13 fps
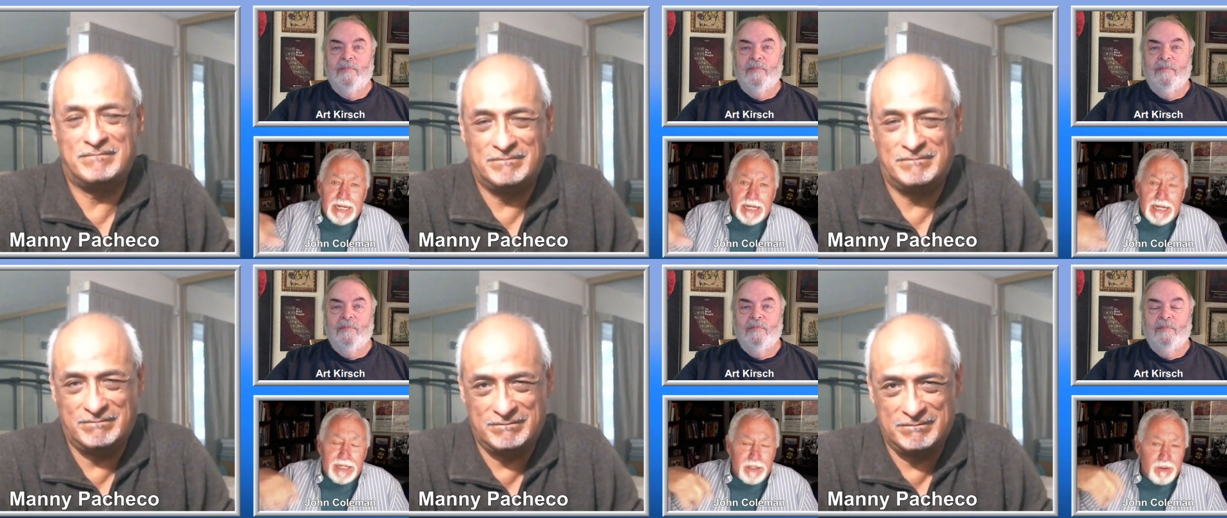
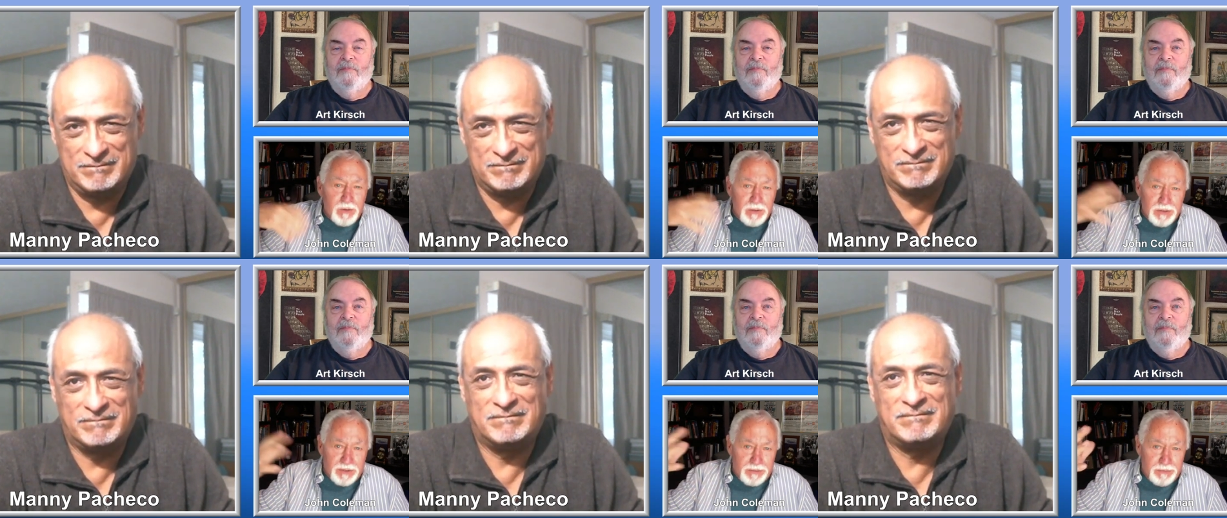Speaker 1: Mm-hmm. And of
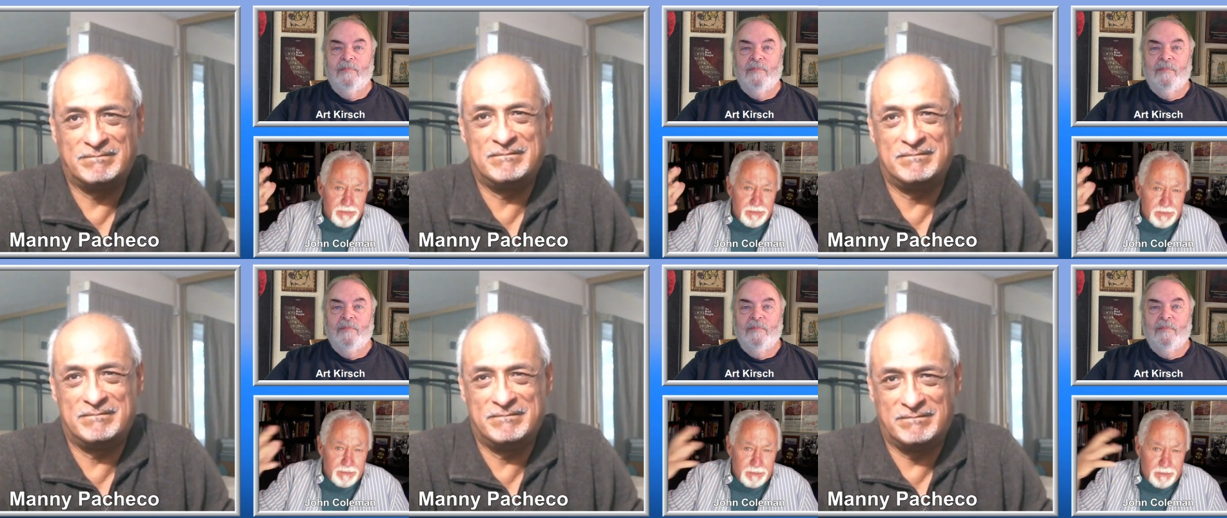course, the,
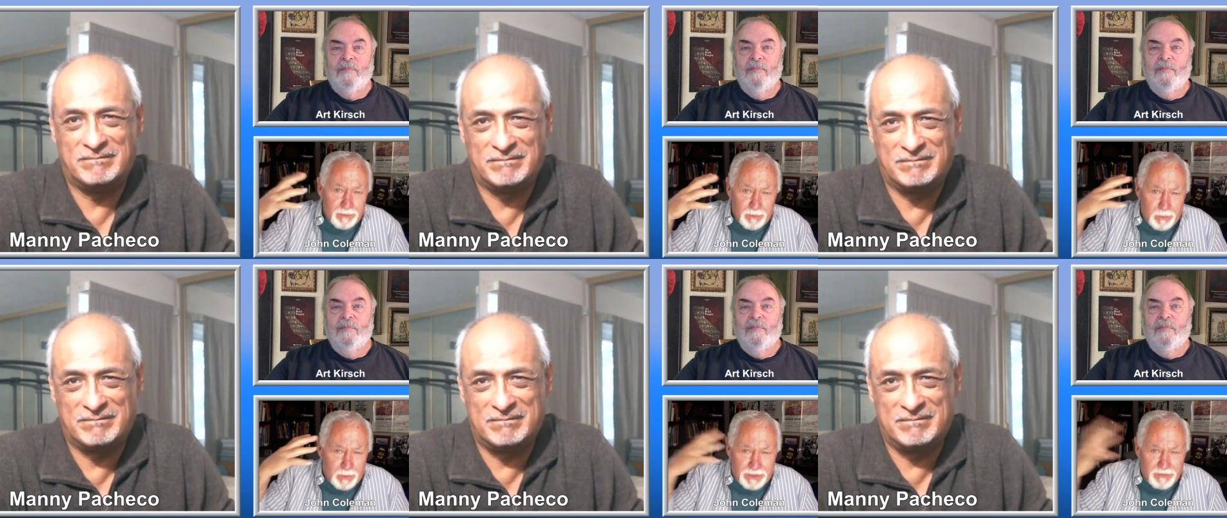the,
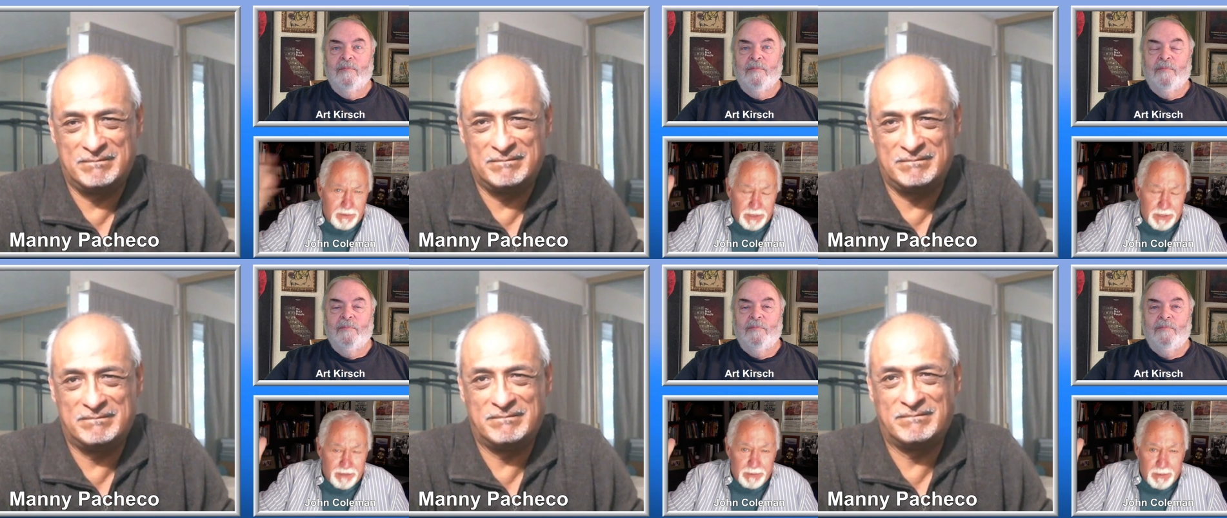what
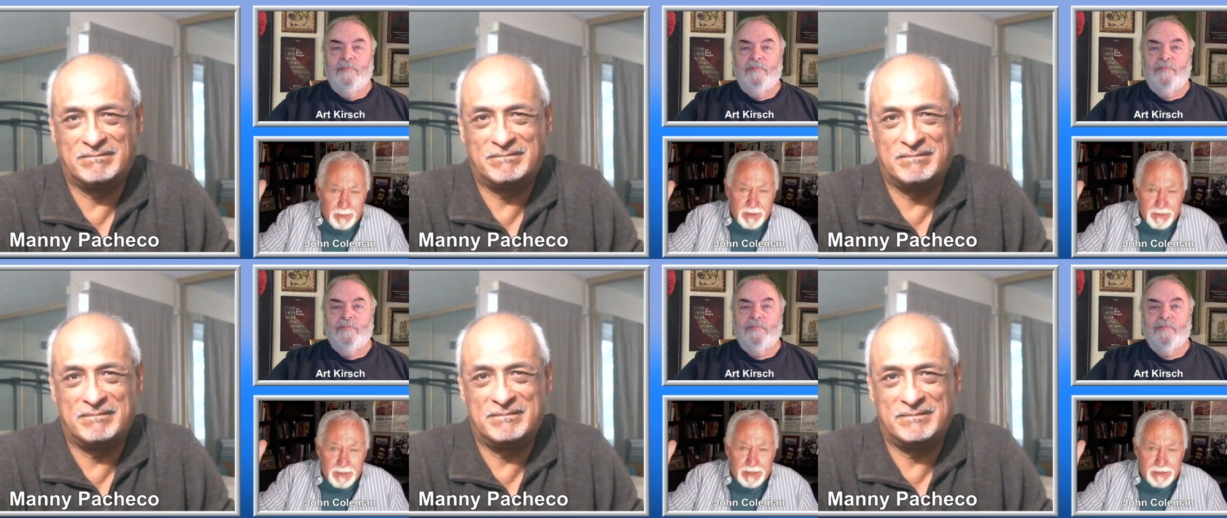everybody
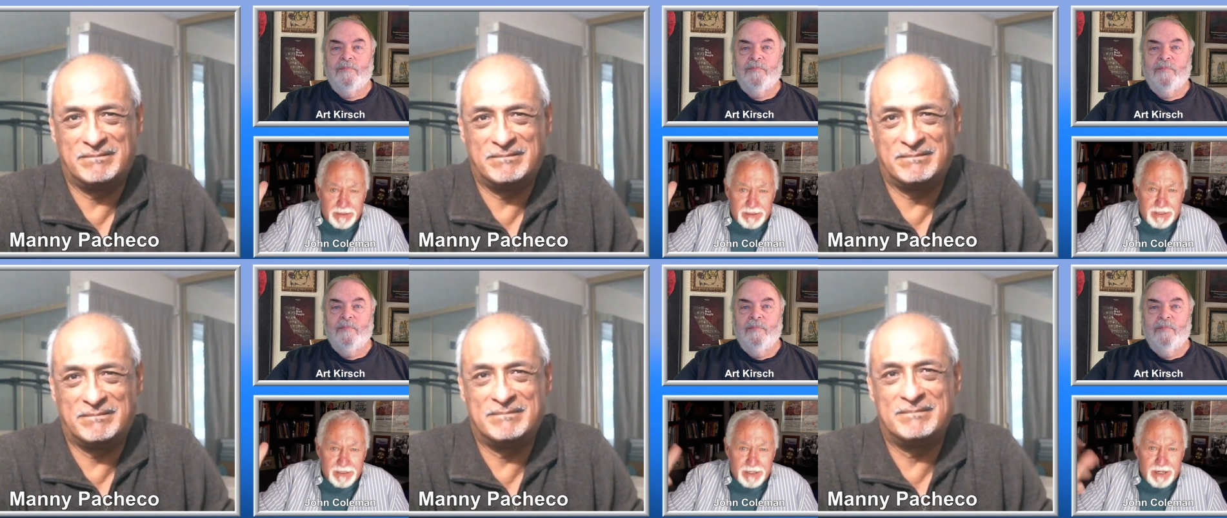remembers about
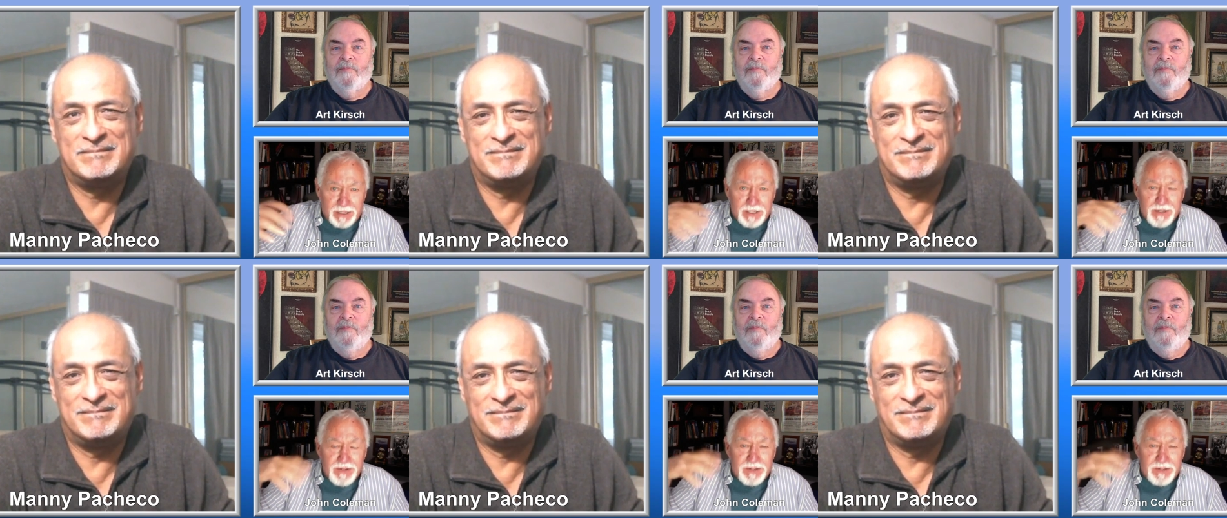King
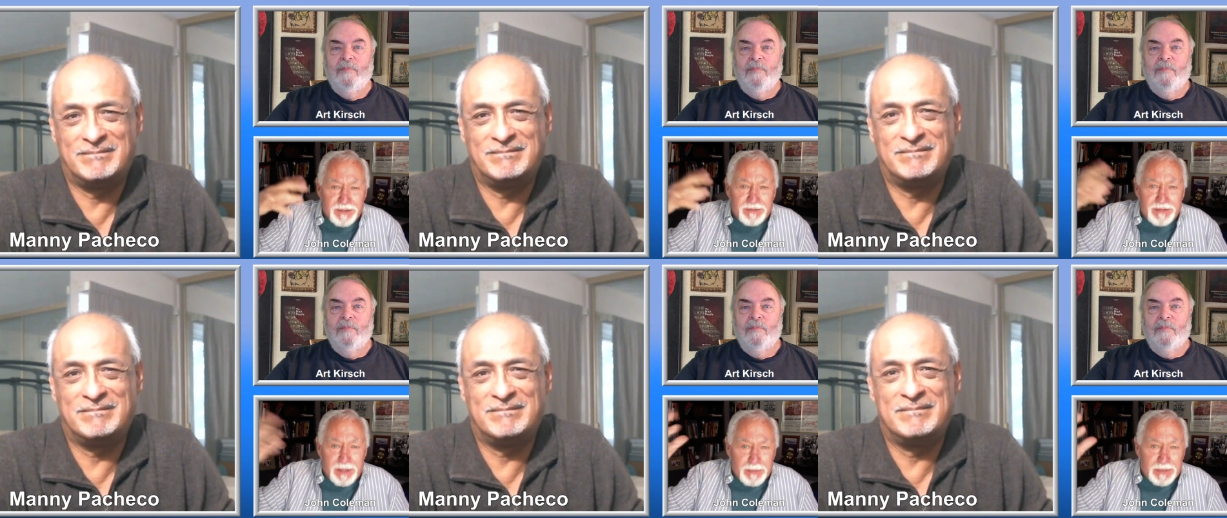Kong is the
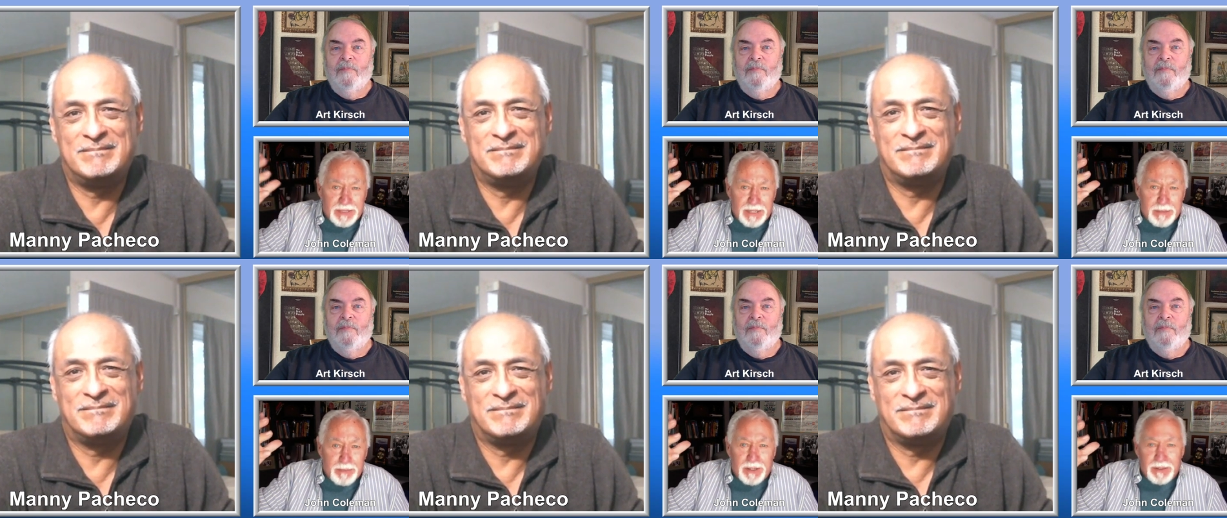top of the
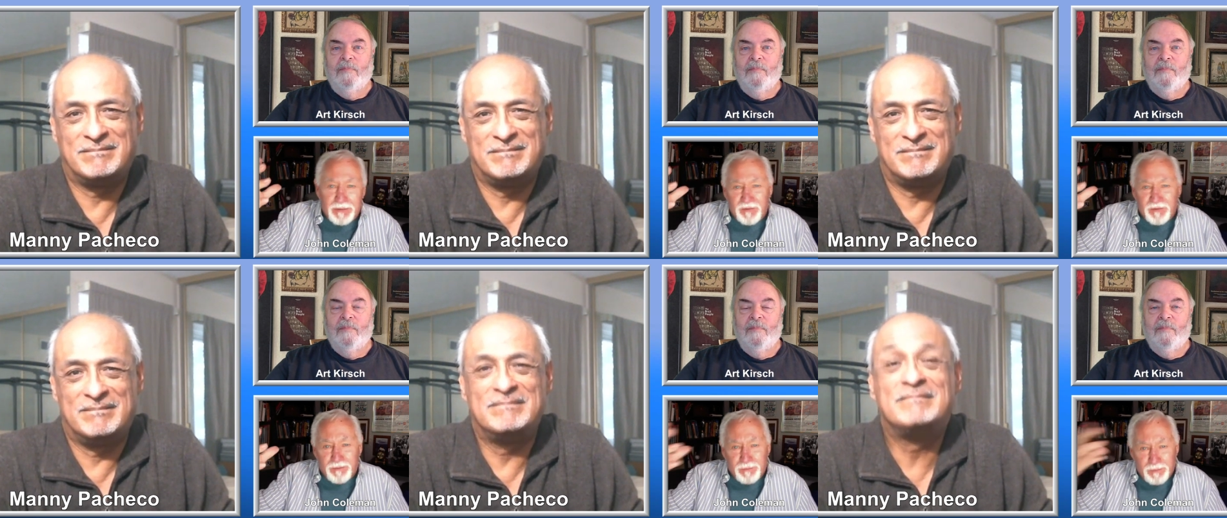empire